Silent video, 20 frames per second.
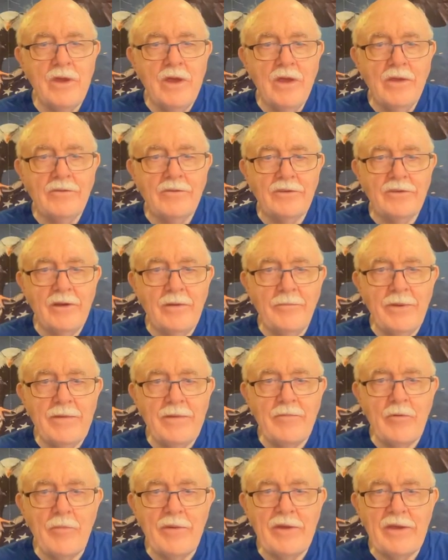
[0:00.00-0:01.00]
Some
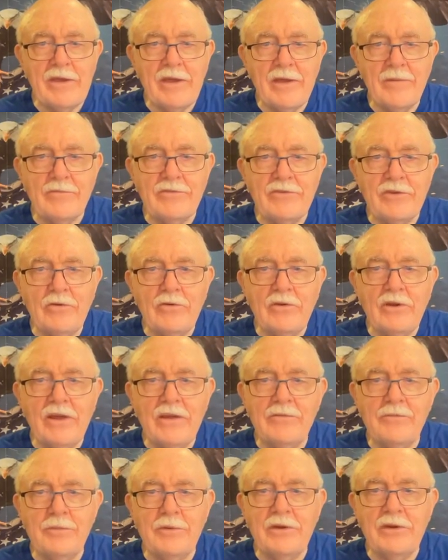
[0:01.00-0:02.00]
people became so
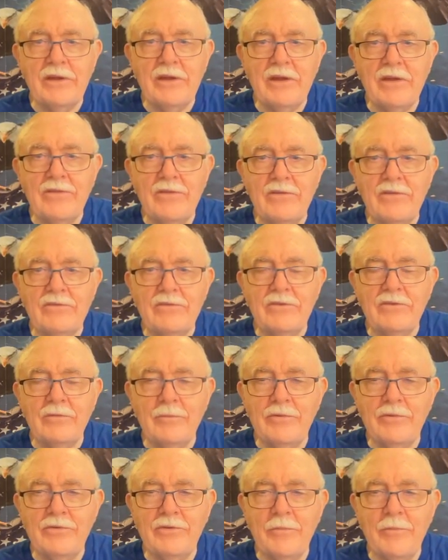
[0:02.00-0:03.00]
desperate to get this
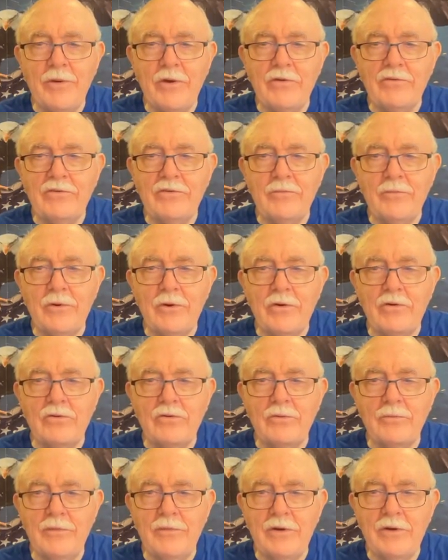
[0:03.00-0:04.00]
supposed
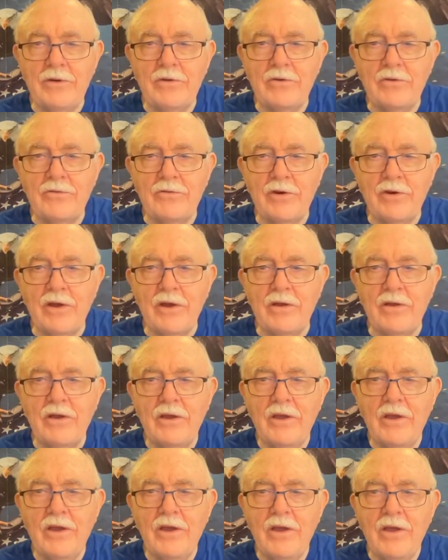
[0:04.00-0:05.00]
miracle drug,
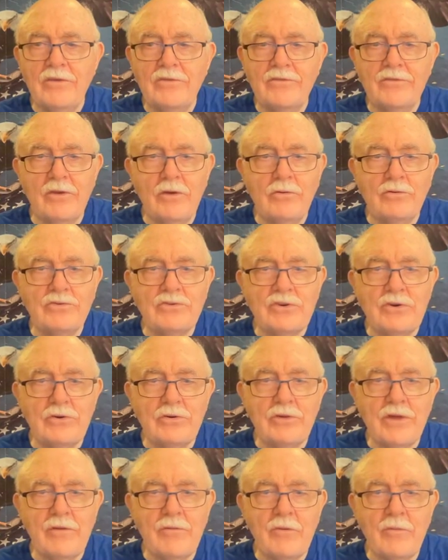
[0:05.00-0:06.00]
so
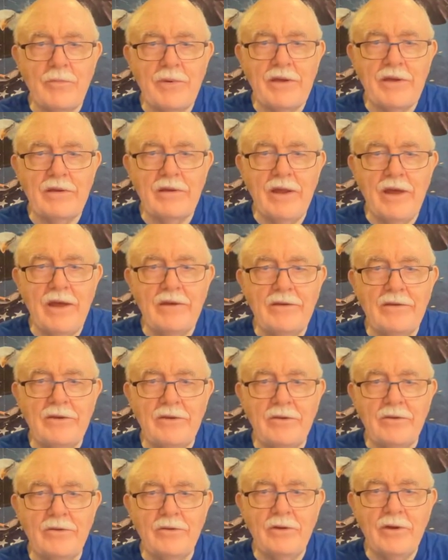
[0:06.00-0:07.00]
sure they were being lied
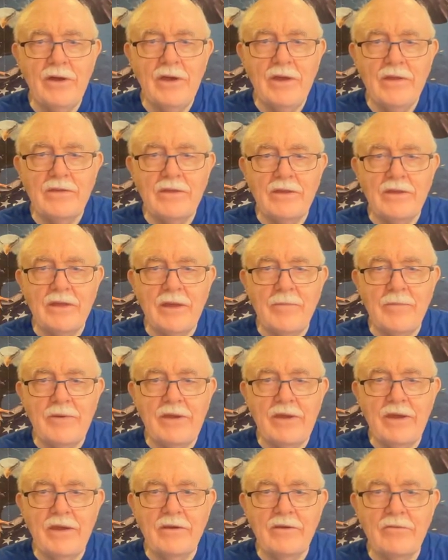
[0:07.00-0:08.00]
to, that they
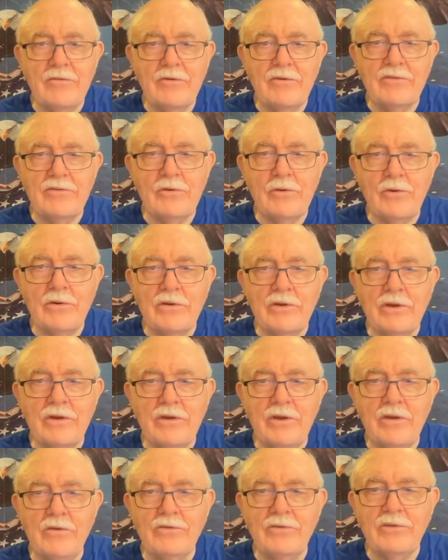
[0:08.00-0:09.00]
began to resort to
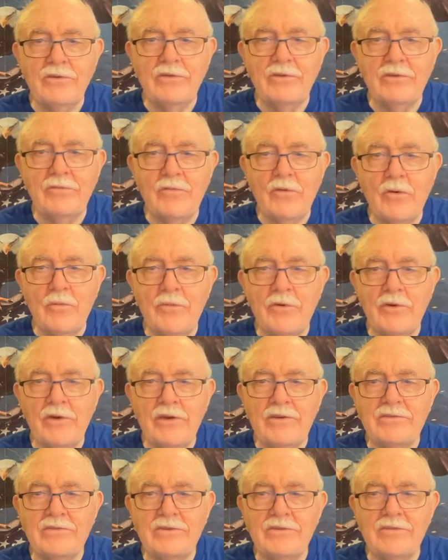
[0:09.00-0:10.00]
doses and
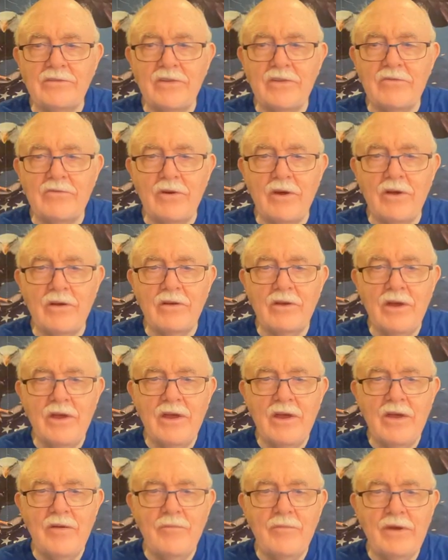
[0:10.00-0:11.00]
formulations of the drug
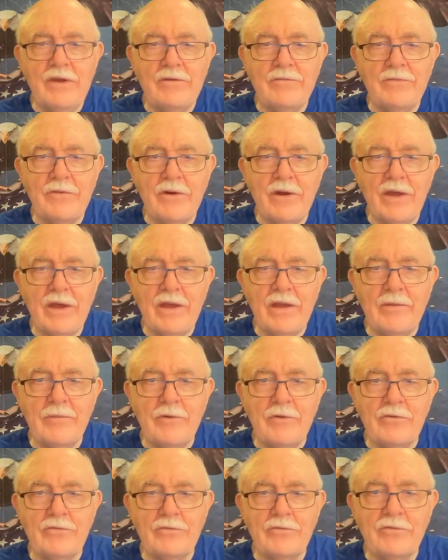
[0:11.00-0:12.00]
meant for
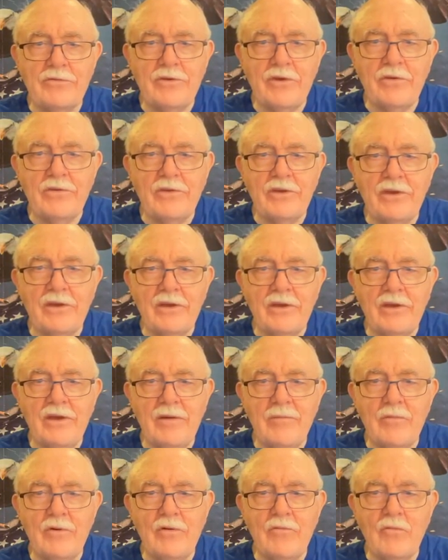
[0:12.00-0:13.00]
animals, resulting in a
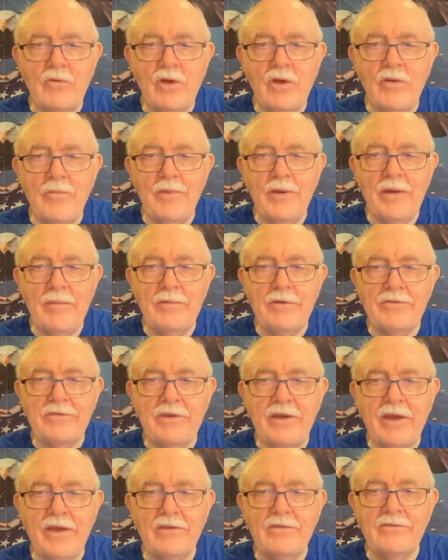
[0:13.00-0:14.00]
number of
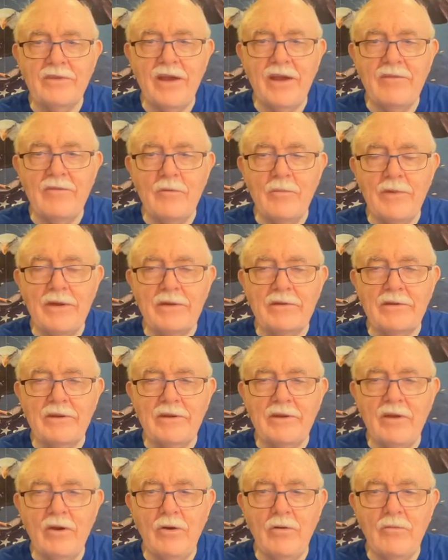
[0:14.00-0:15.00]
well-publicized
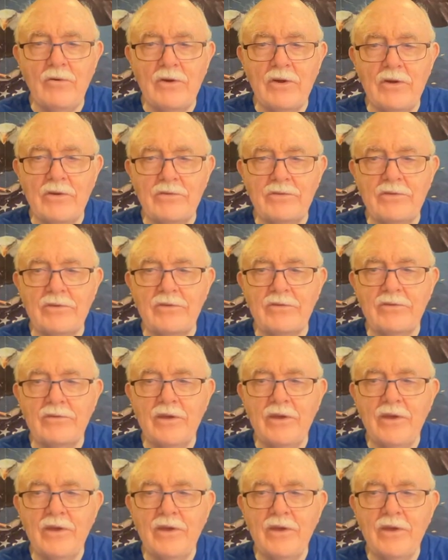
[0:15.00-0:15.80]
ivermectin overdoses.